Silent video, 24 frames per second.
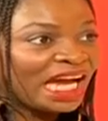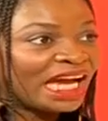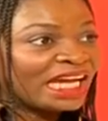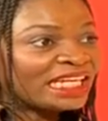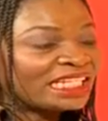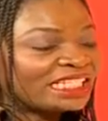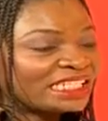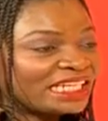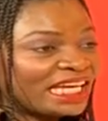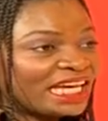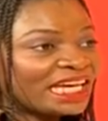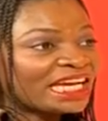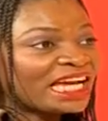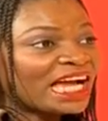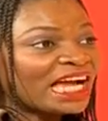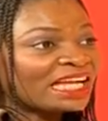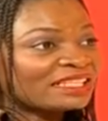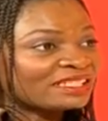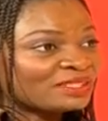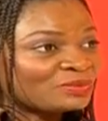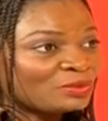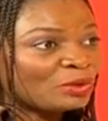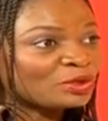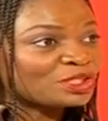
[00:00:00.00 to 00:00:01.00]
I take
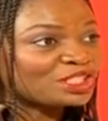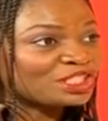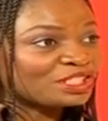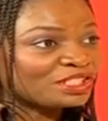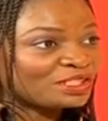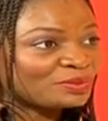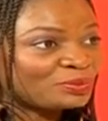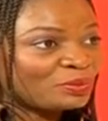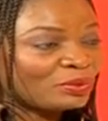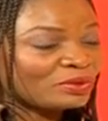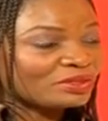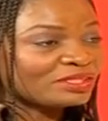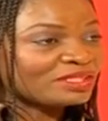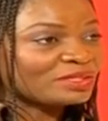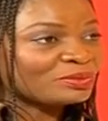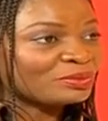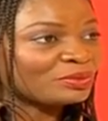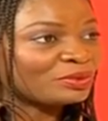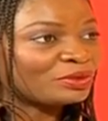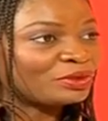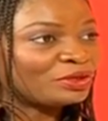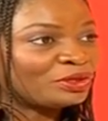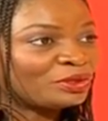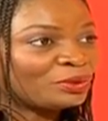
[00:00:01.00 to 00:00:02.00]
as much as
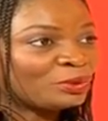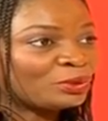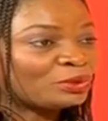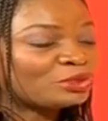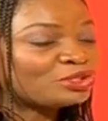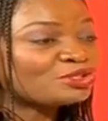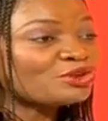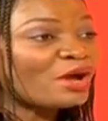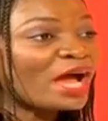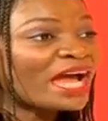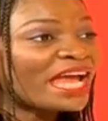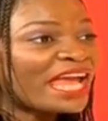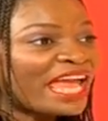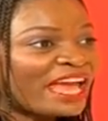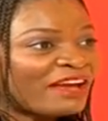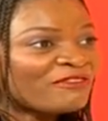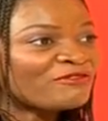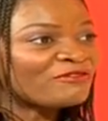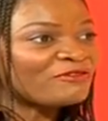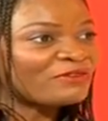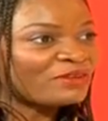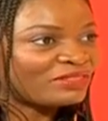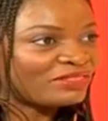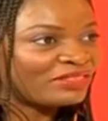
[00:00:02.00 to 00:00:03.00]
possible, you know, try
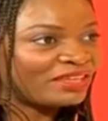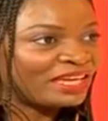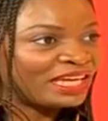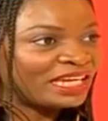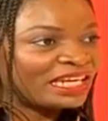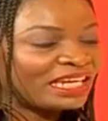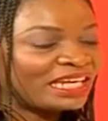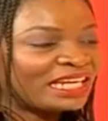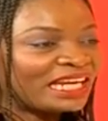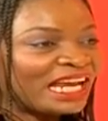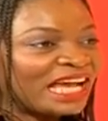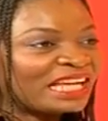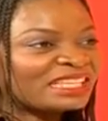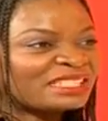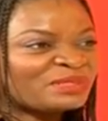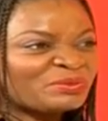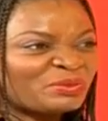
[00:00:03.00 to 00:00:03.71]
everything.